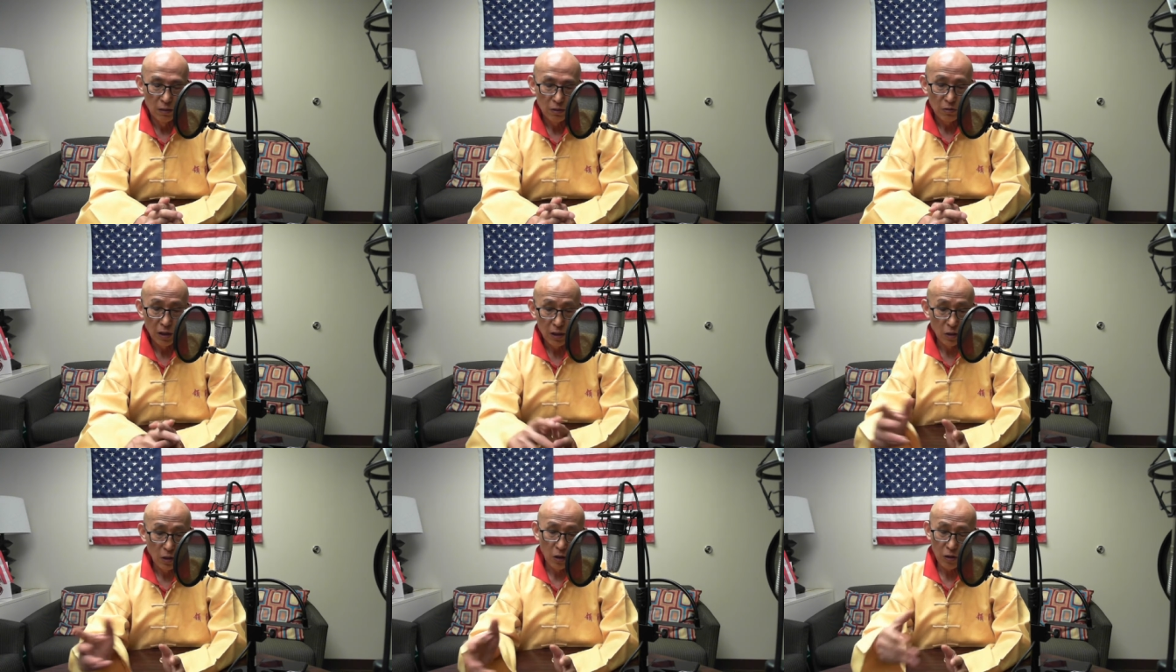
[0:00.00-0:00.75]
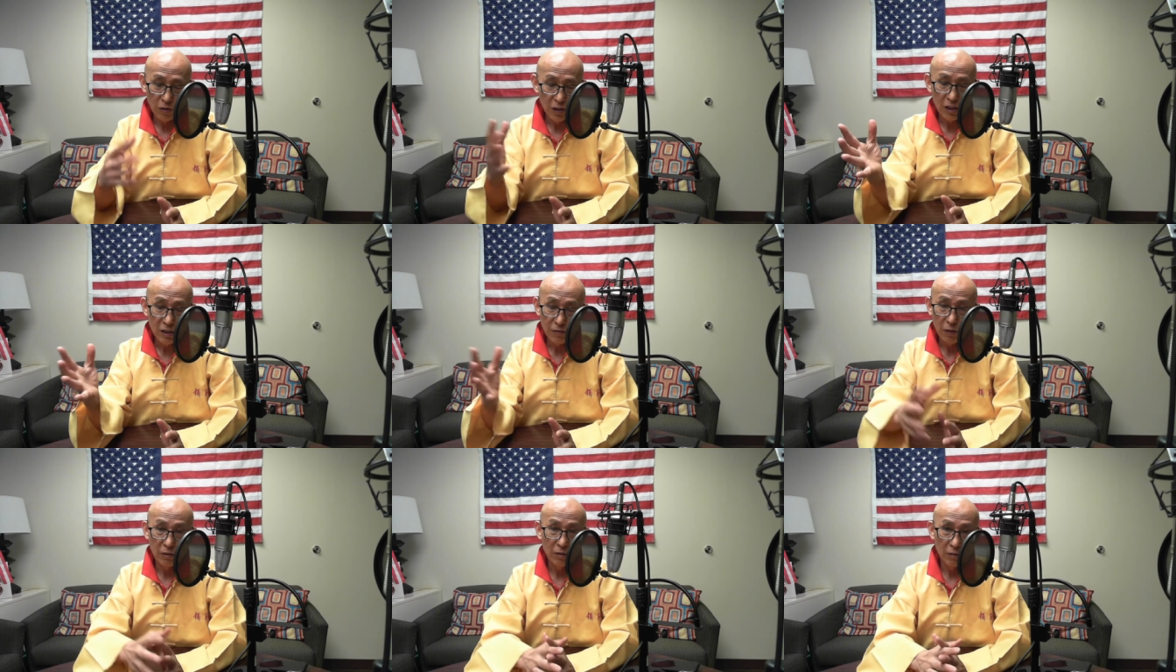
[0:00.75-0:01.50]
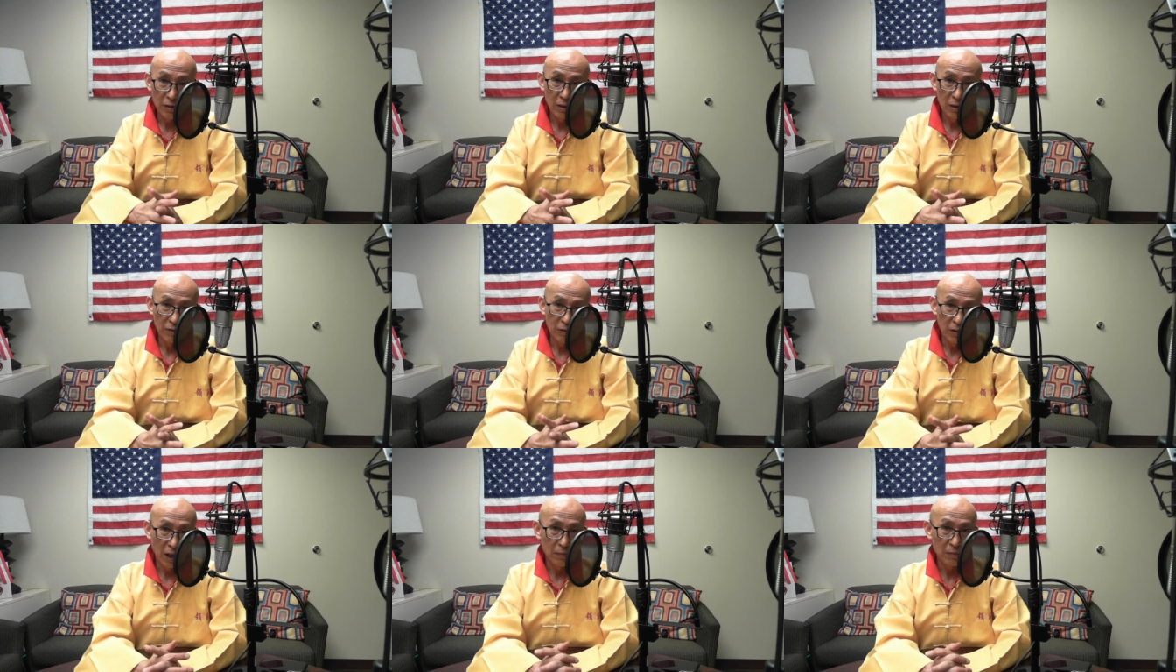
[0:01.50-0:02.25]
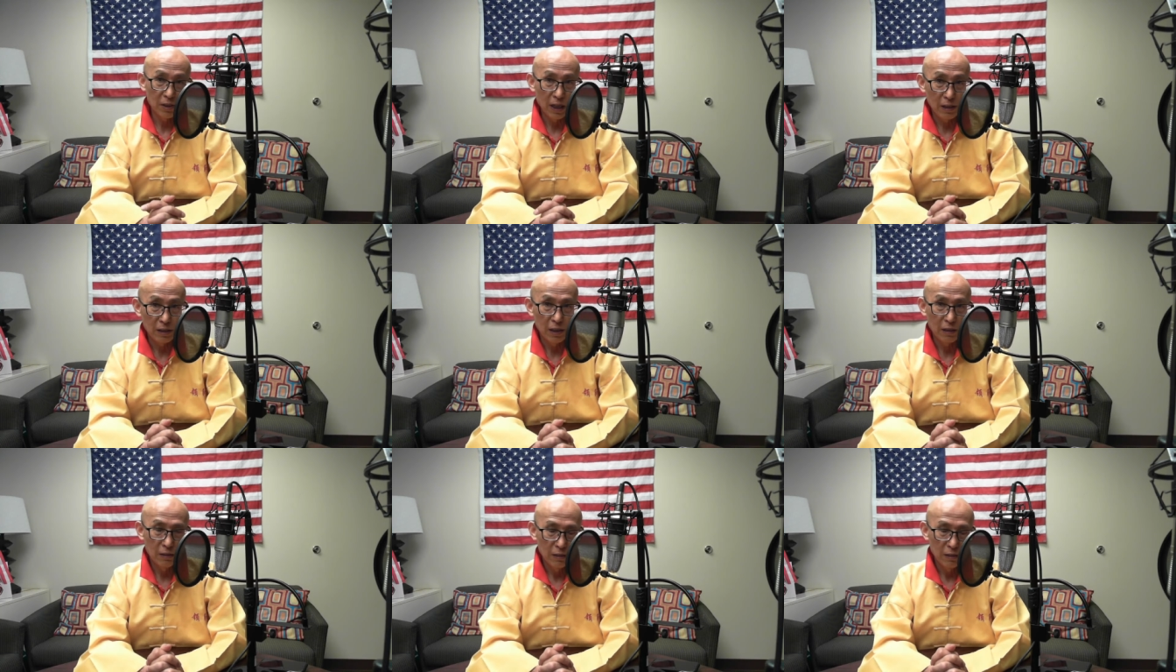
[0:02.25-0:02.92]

created a lot of things for Thomas Edison.